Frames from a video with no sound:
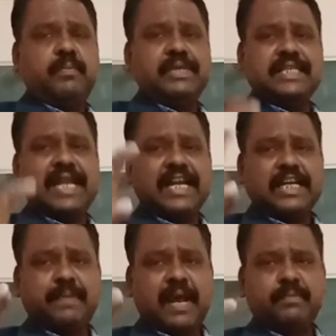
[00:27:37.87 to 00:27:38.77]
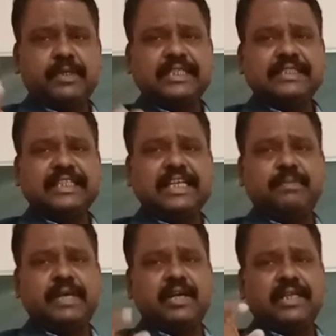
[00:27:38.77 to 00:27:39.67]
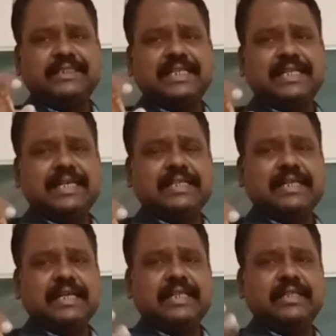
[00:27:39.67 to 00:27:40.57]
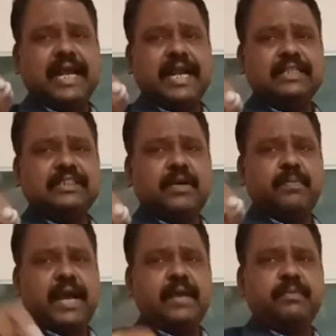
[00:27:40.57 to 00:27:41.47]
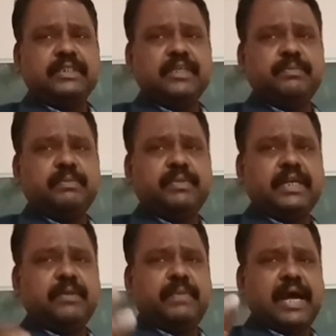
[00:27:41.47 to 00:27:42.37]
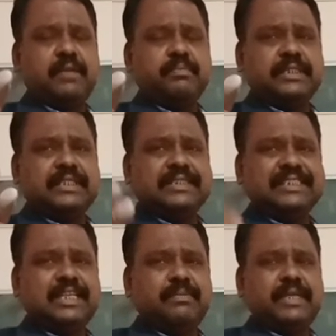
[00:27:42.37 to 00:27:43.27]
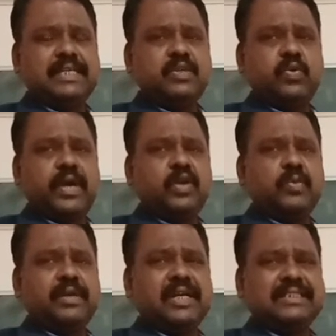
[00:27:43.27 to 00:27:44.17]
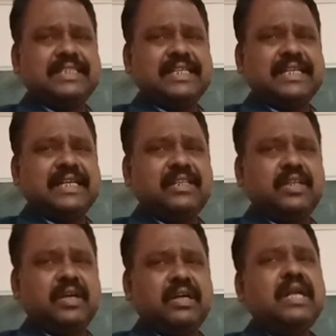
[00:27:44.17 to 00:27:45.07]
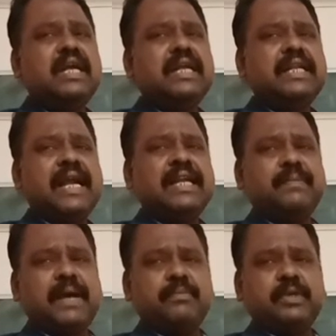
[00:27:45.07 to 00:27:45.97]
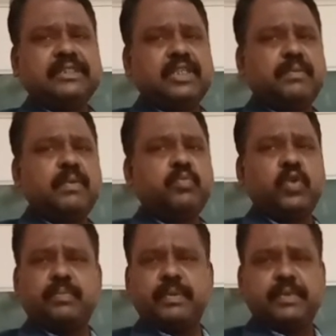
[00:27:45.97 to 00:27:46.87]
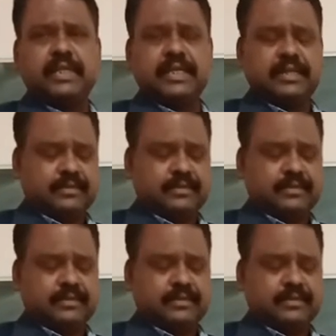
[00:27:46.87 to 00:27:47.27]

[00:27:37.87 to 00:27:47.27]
Means 95% GDP concentrated in the hands of 5% people, and 5% GDP is going to be concentrated in the 95% of the poor people.